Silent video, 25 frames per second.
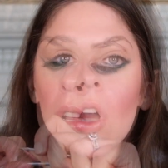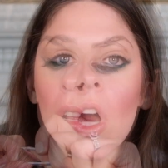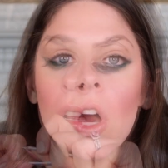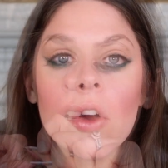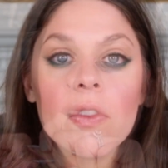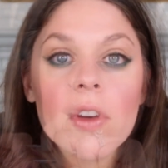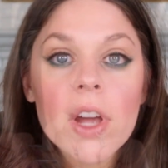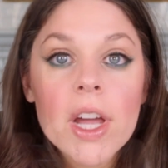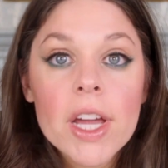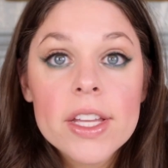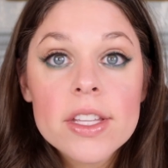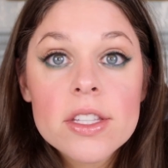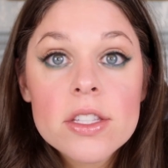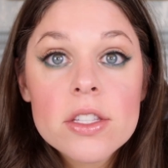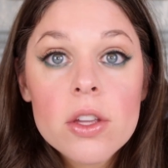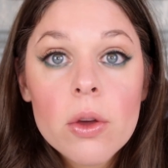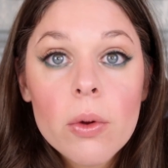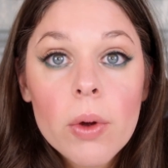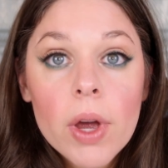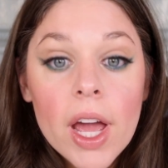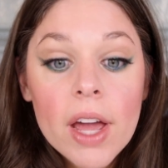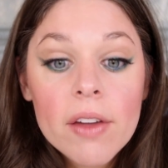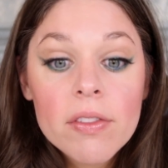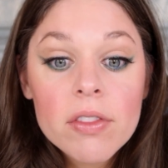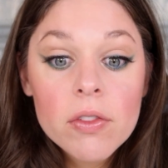All right,
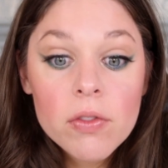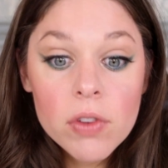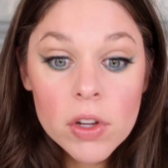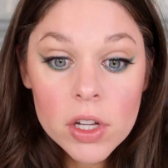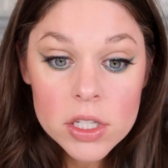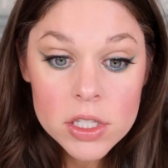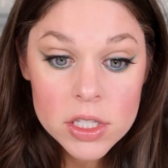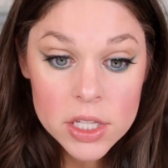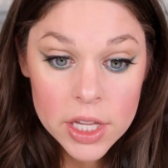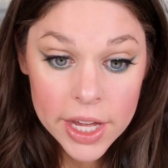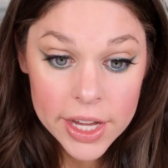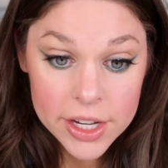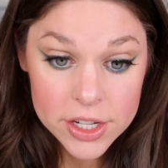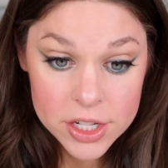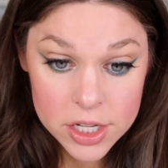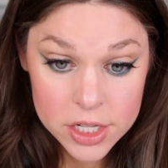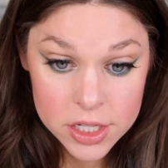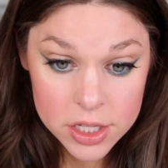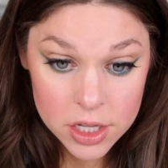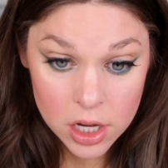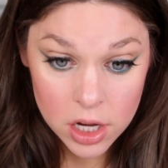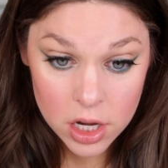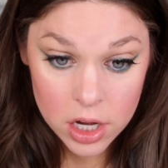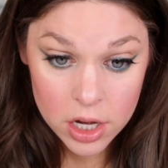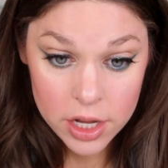so I have the false
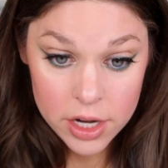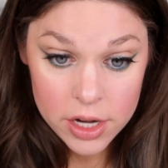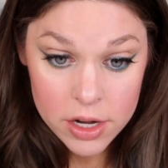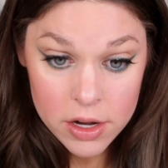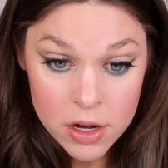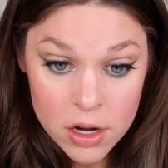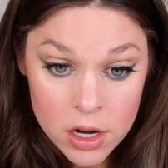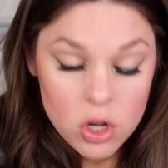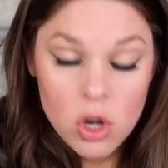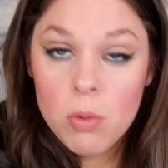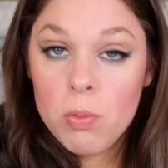lashes on.